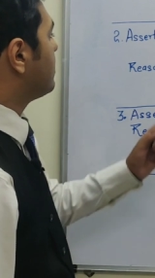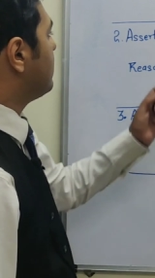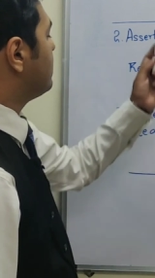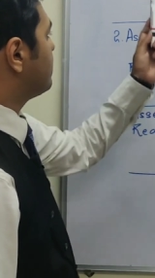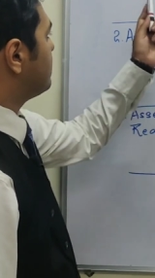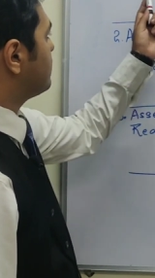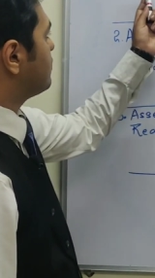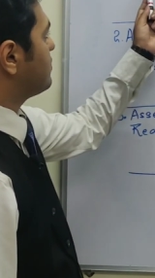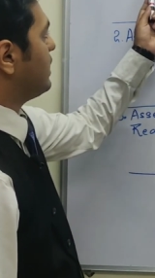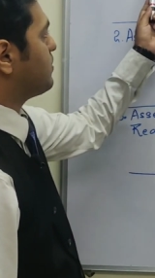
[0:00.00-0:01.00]
The
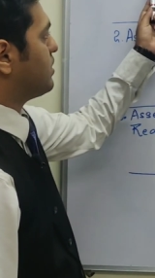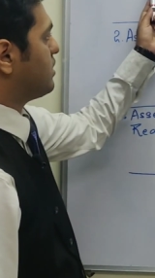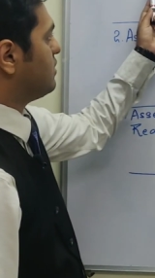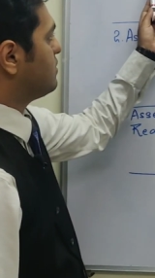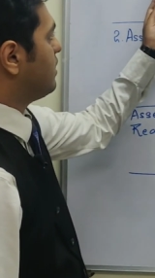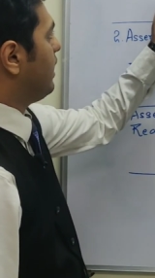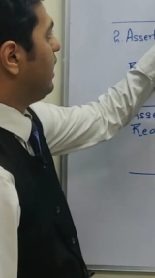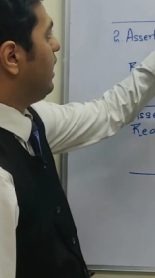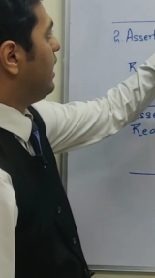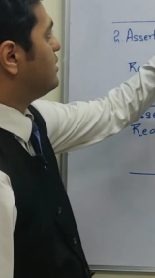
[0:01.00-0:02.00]
assertion statement is
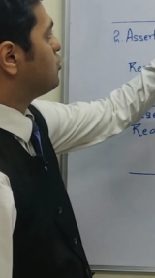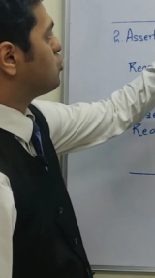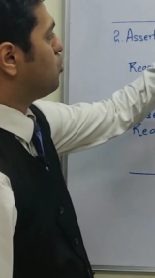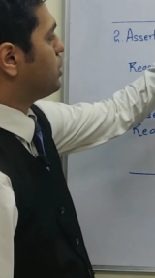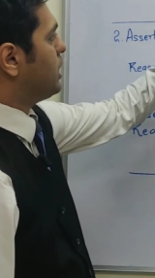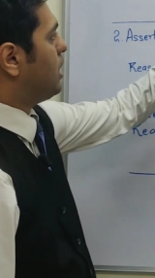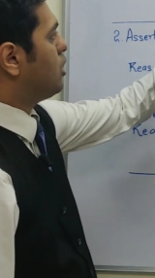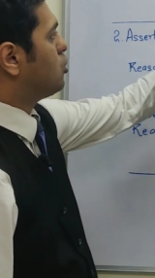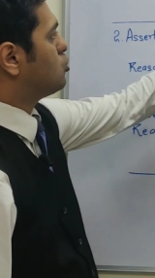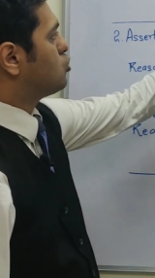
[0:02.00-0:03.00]

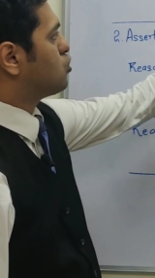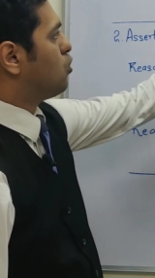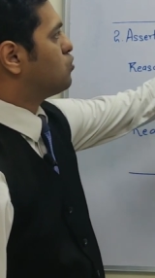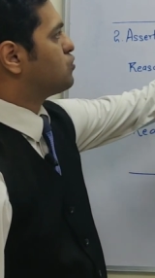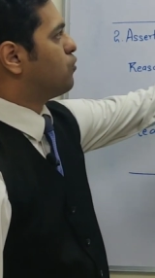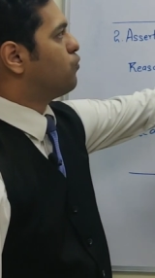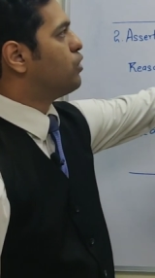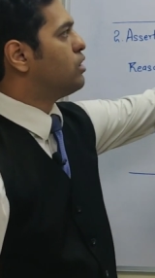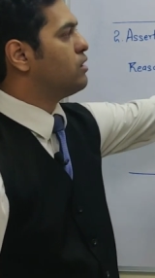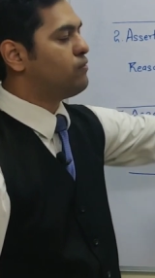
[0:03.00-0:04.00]
Alstonia shows
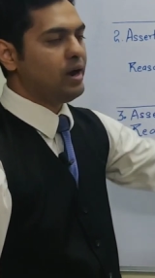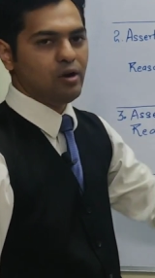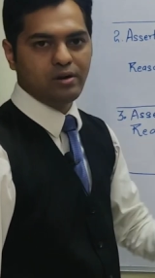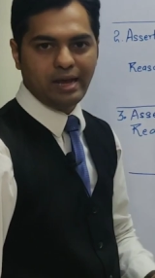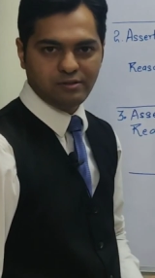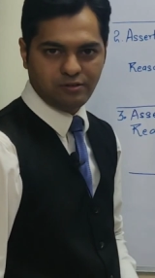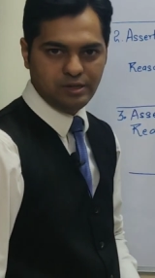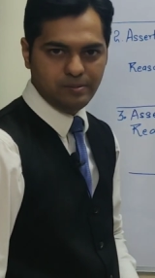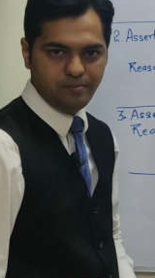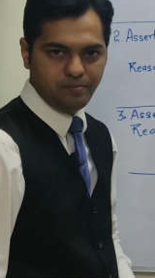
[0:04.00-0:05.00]
world
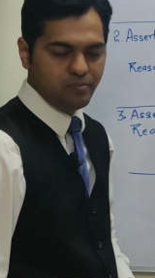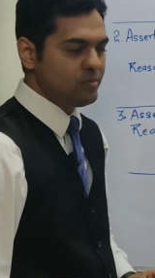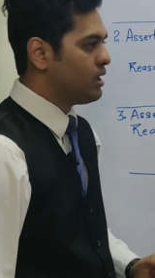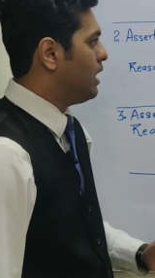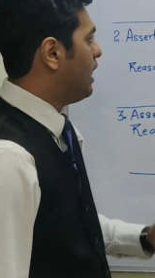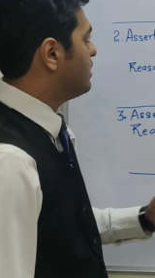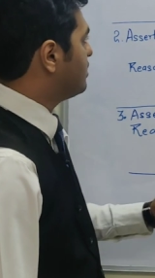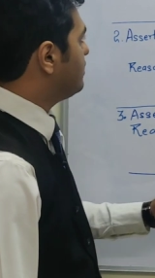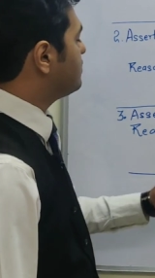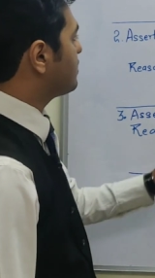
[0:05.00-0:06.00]
phyllotaxy,
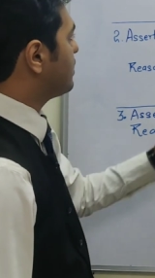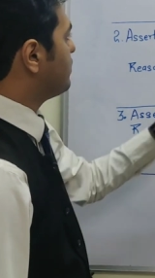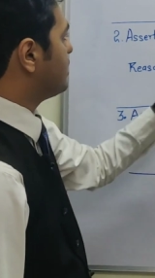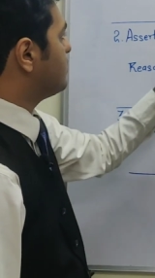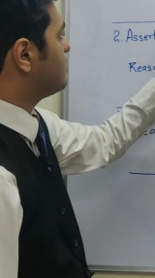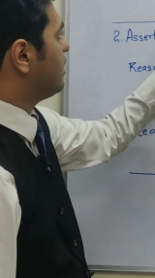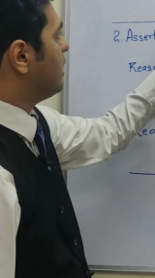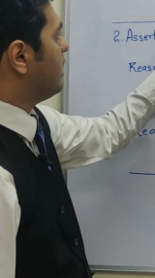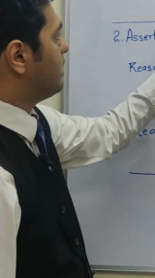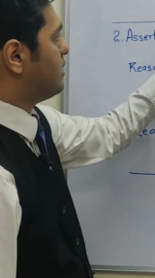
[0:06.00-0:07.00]
and the reason given is
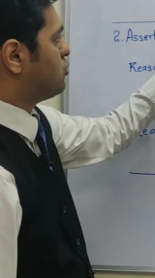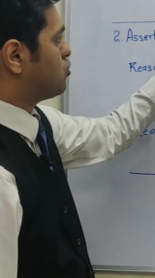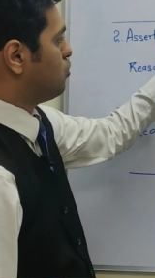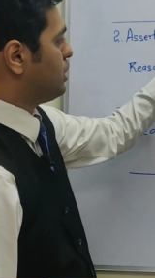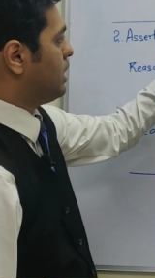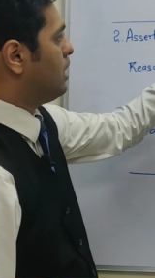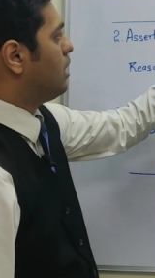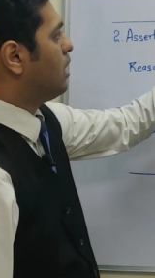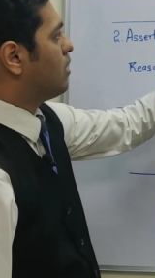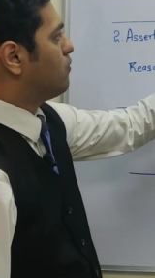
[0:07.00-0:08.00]
in
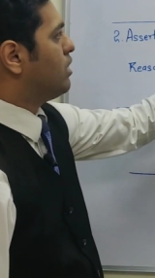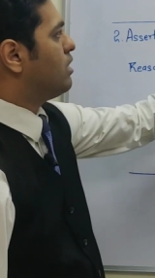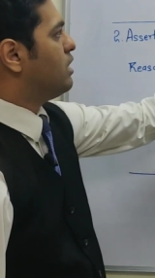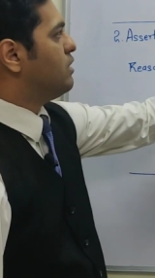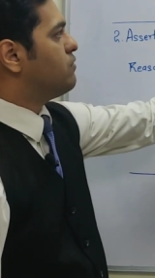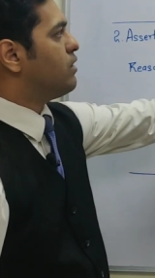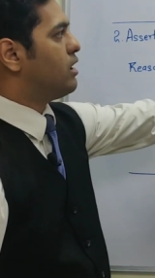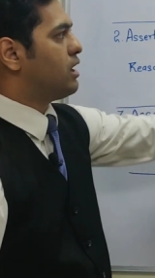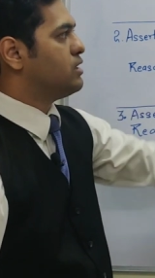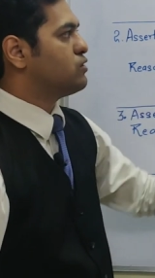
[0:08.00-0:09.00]
Alstonia one leaf
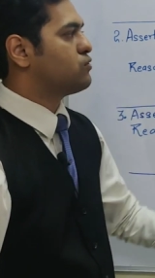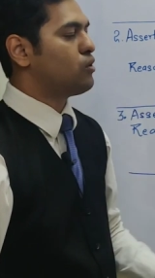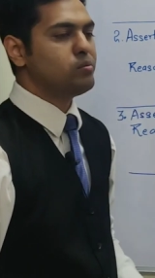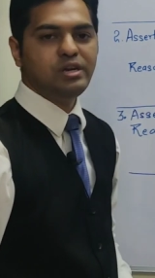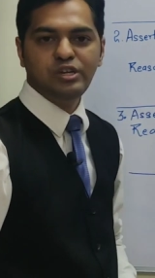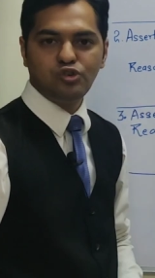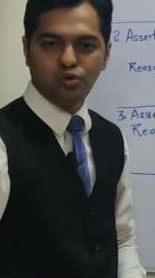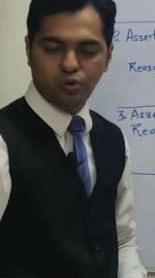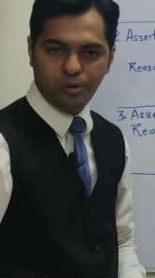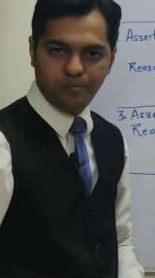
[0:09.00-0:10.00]
arises from each
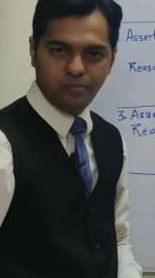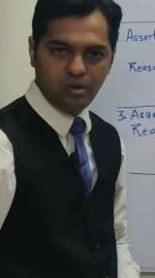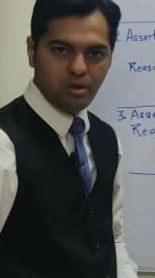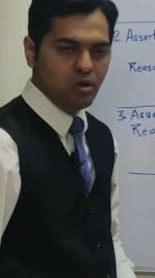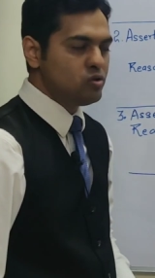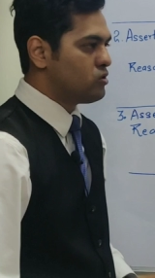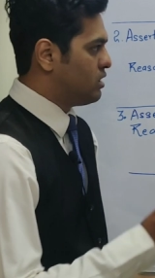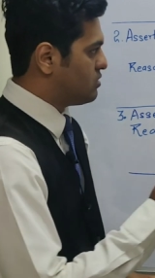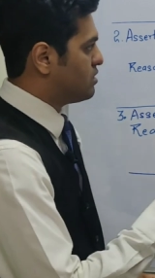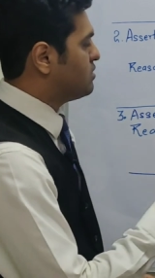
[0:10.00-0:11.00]
node. So
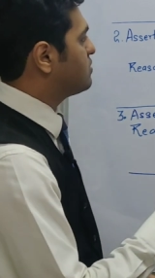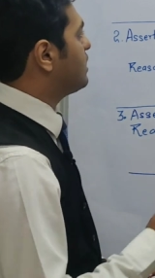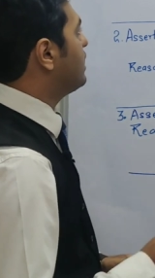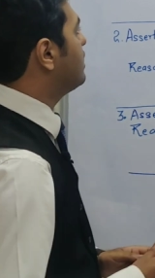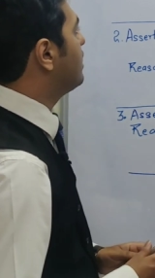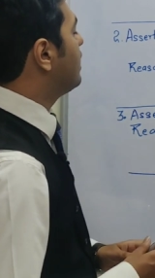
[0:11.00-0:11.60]
let us understand